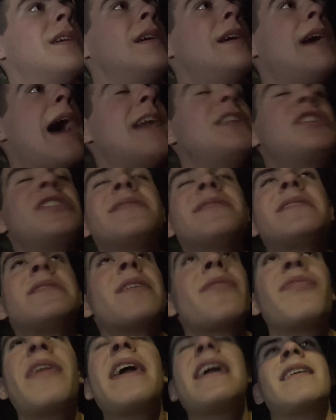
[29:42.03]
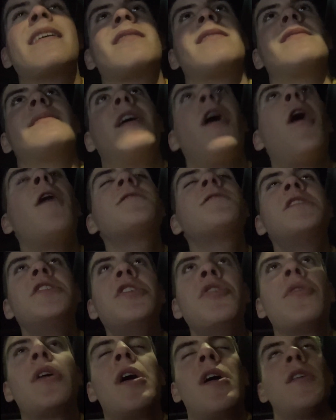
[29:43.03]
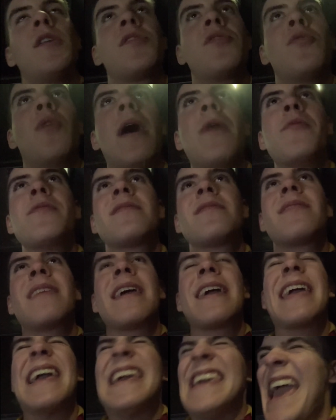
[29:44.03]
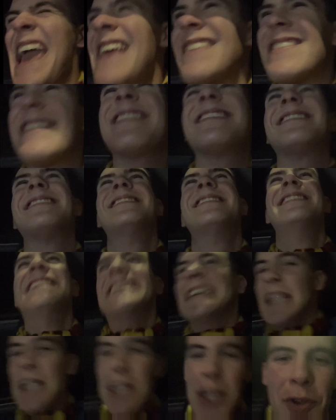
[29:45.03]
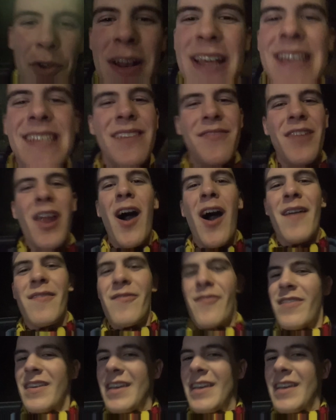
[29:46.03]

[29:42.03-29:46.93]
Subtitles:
And just to think, after Newcastle, I was thinking, yes, new lease of life.